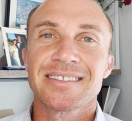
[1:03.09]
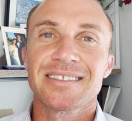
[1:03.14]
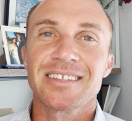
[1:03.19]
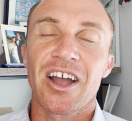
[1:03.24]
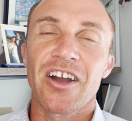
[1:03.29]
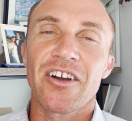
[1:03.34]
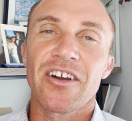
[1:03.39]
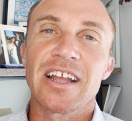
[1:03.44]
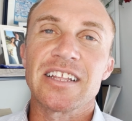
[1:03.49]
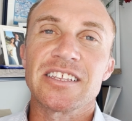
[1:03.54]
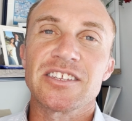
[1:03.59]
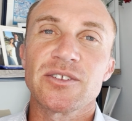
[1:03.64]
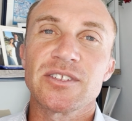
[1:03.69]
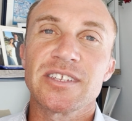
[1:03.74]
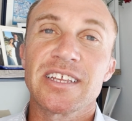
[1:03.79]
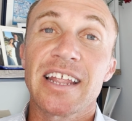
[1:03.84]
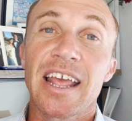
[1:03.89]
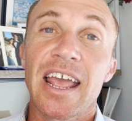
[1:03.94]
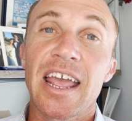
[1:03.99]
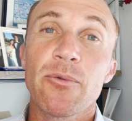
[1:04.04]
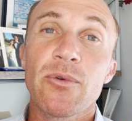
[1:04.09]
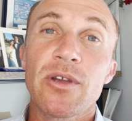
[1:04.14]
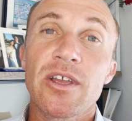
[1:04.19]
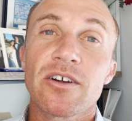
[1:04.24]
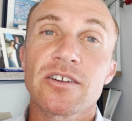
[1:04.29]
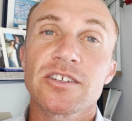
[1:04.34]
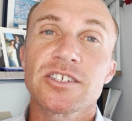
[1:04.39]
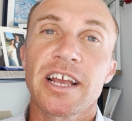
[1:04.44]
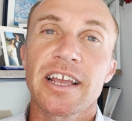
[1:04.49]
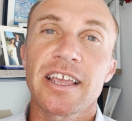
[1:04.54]
All right, so today we
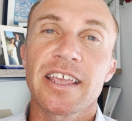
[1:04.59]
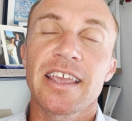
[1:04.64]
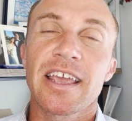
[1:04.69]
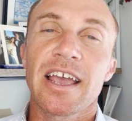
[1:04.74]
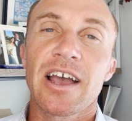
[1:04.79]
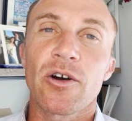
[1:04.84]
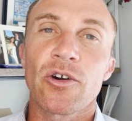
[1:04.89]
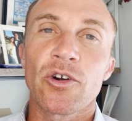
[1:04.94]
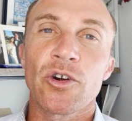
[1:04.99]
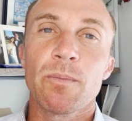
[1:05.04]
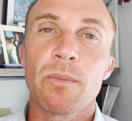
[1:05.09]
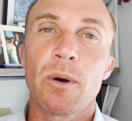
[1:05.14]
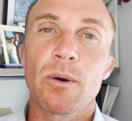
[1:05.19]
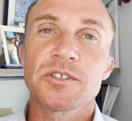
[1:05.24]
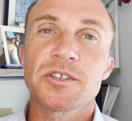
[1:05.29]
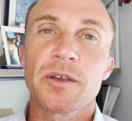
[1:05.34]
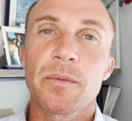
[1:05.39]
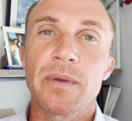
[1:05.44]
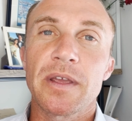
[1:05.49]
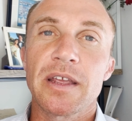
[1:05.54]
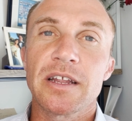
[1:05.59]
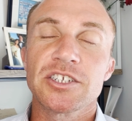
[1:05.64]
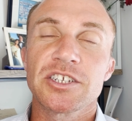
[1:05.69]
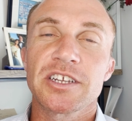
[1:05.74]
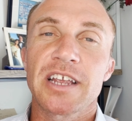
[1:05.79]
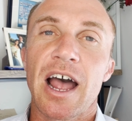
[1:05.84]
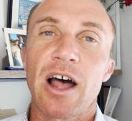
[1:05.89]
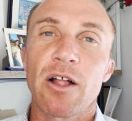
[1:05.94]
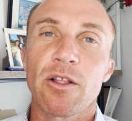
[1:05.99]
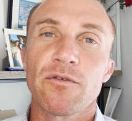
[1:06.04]
are checking out Hermosa Beach,
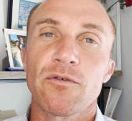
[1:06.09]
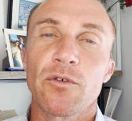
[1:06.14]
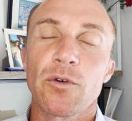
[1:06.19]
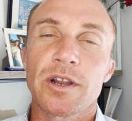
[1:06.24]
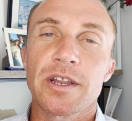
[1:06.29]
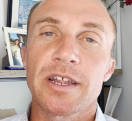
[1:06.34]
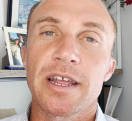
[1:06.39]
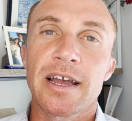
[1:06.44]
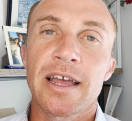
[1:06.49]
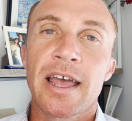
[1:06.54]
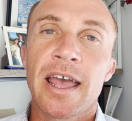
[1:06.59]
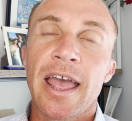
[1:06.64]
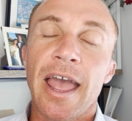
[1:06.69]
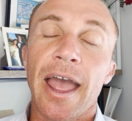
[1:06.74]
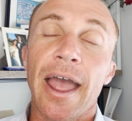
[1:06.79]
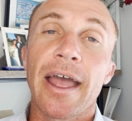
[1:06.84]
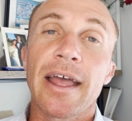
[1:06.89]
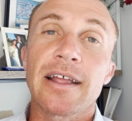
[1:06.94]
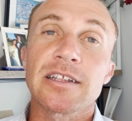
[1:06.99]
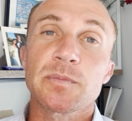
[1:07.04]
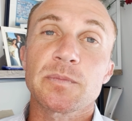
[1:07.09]
California, and